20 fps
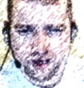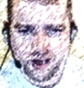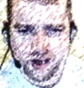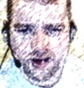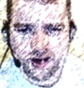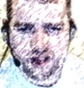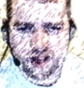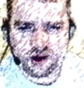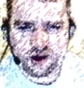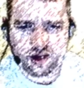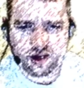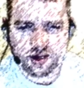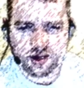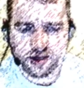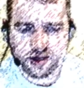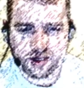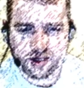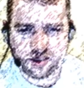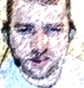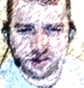Now, an
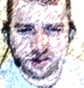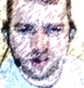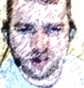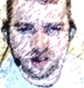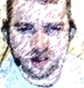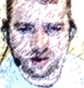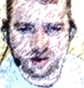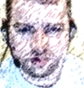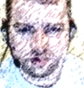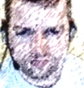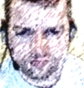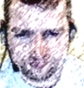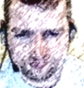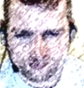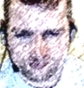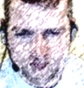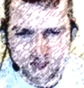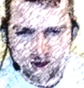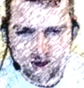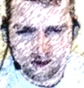additional note,
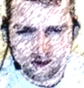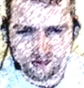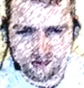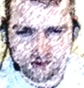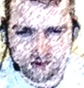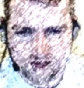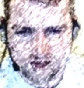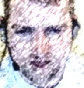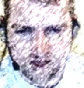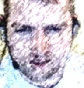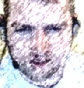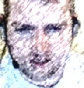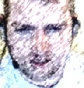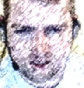however, I